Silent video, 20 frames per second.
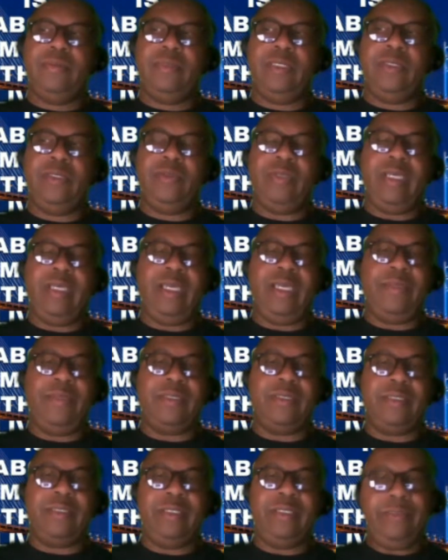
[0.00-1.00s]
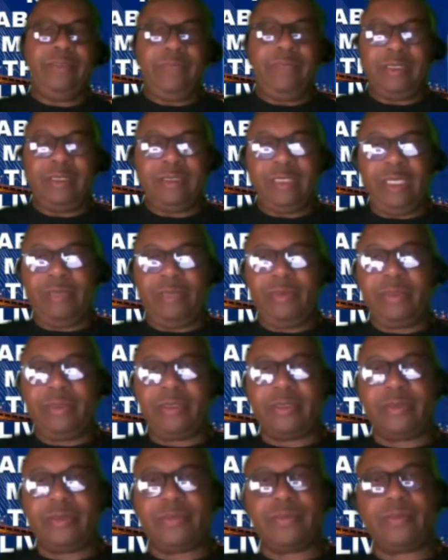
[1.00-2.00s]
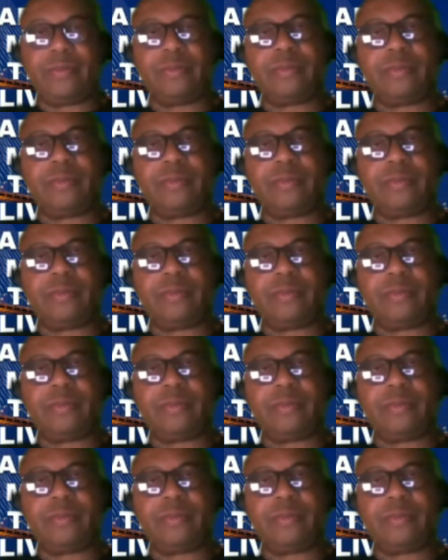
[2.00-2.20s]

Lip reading: the new habits that need to be established?